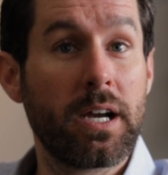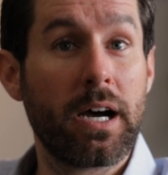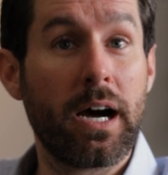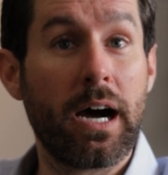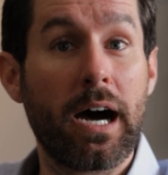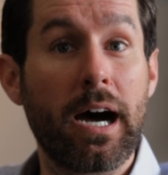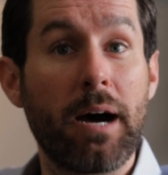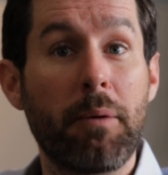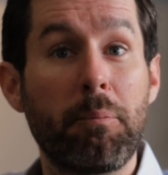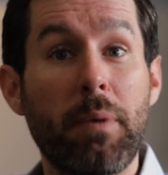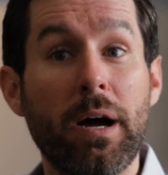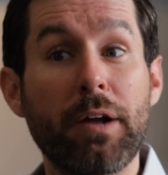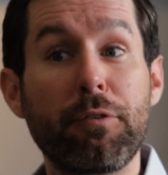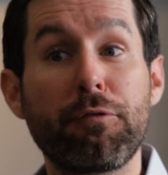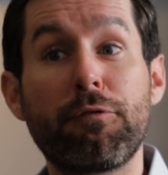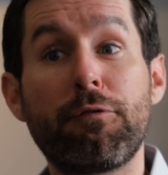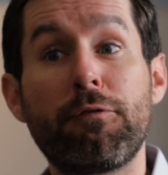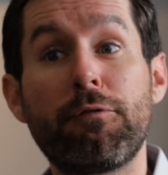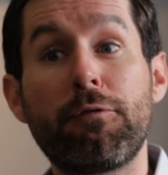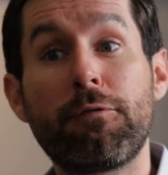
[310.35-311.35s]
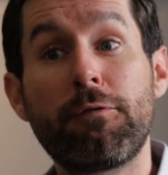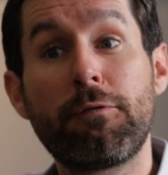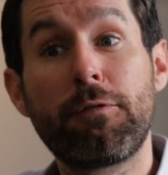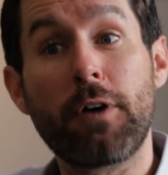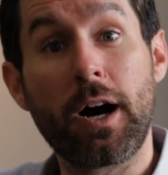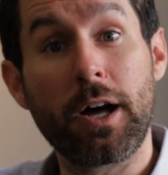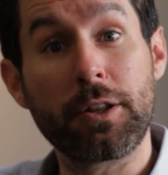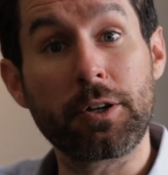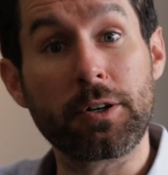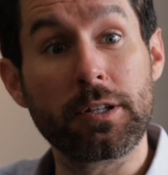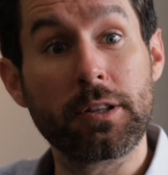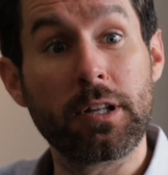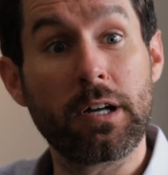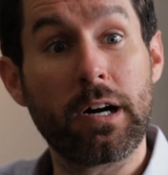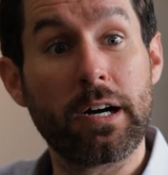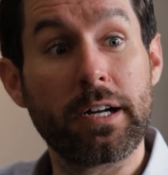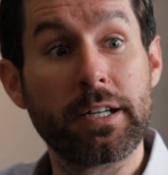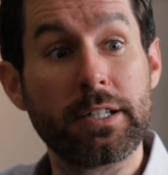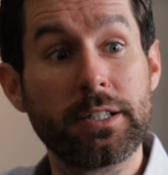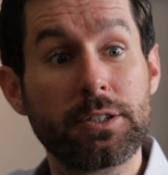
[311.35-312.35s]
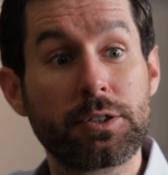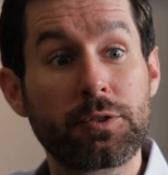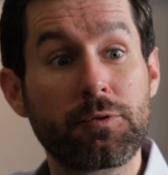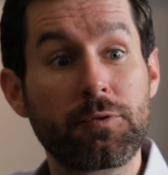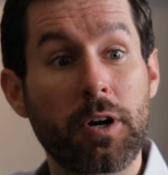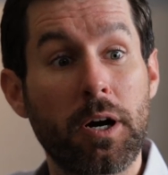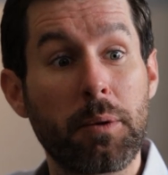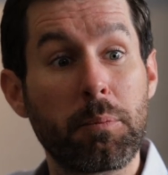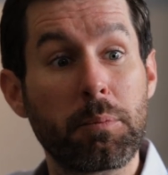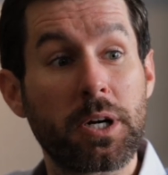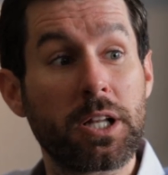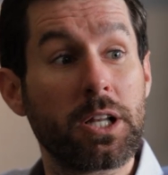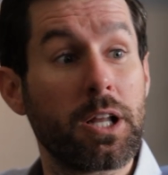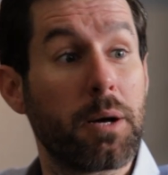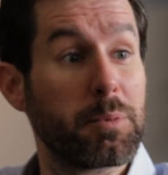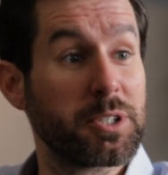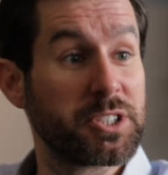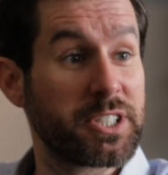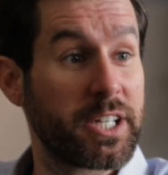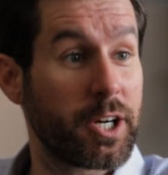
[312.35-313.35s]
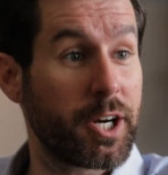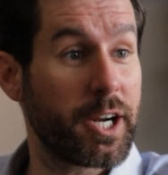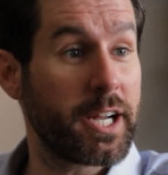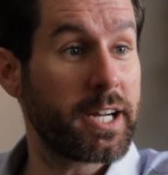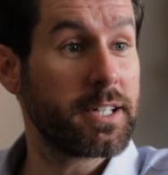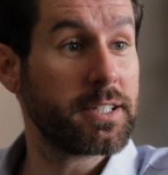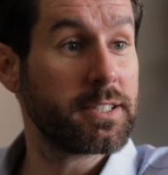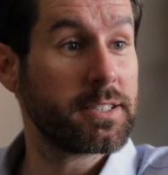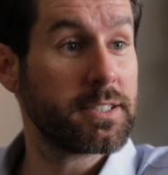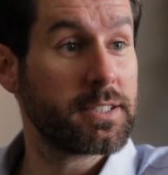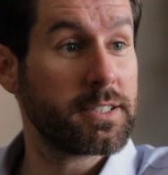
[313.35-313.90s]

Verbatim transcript: Uh, my father-in-law is from Columbus area.